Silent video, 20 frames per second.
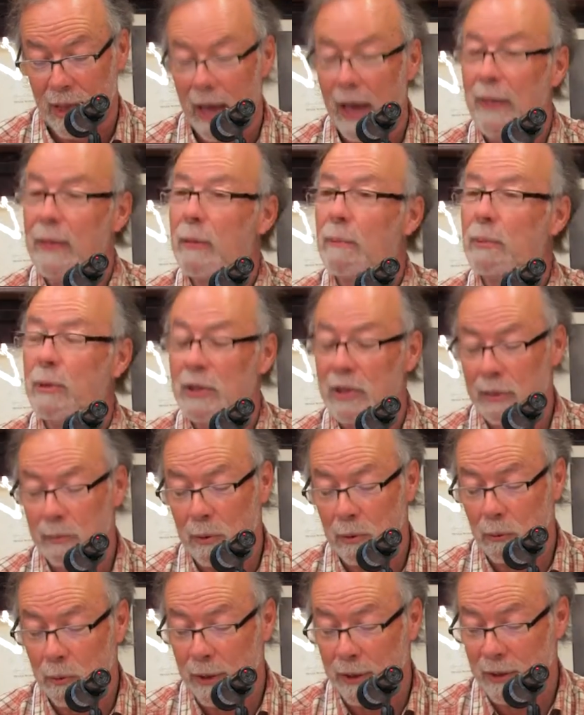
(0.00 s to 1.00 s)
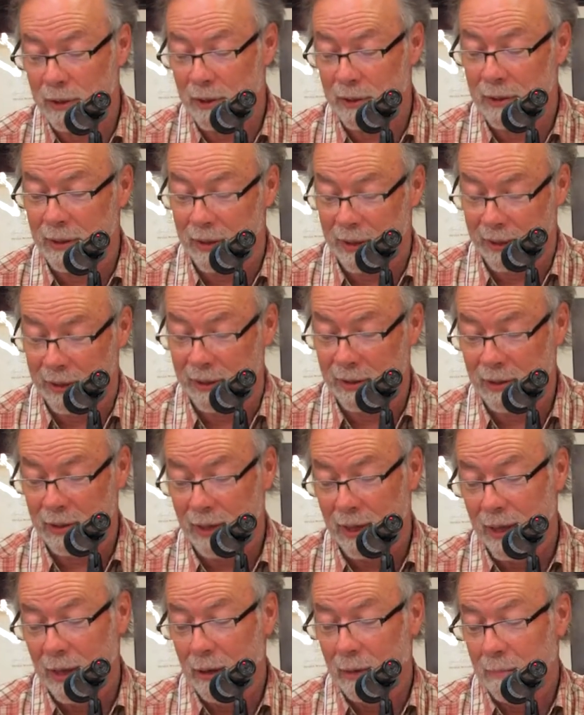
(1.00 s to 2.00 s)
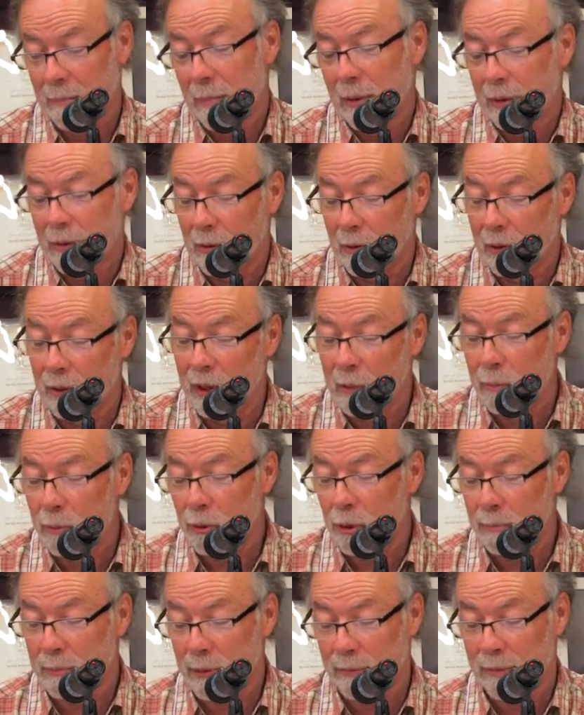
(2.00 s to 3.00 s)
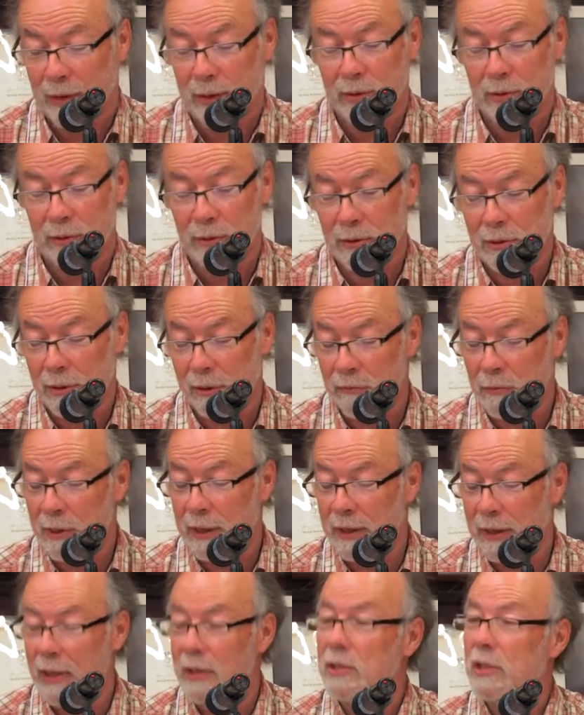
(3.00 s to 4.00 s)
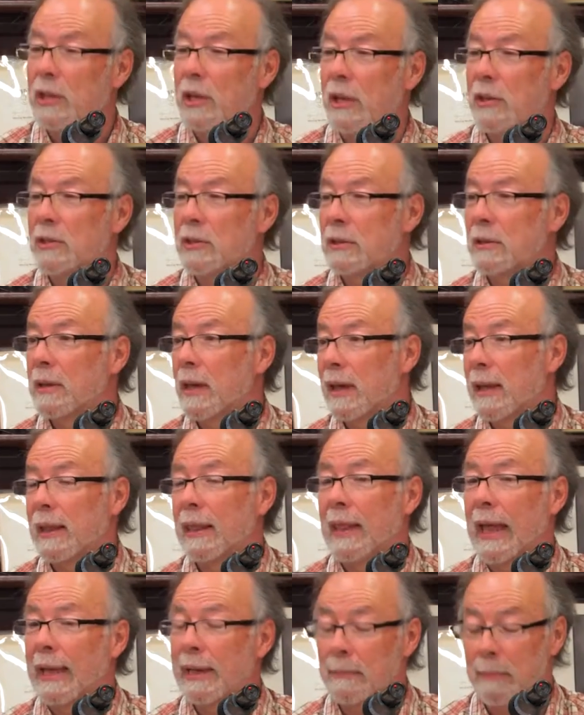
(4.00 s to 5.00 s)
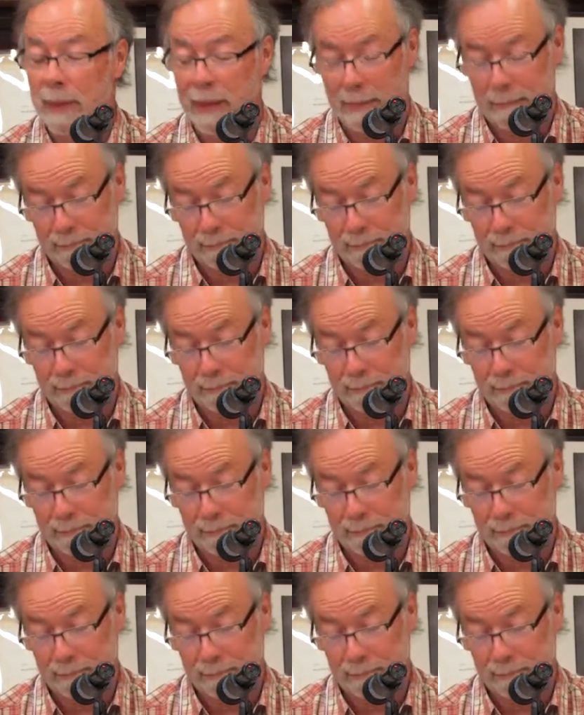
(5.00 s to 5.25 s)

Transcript: And the principal reason is liberal professors of reading education like me.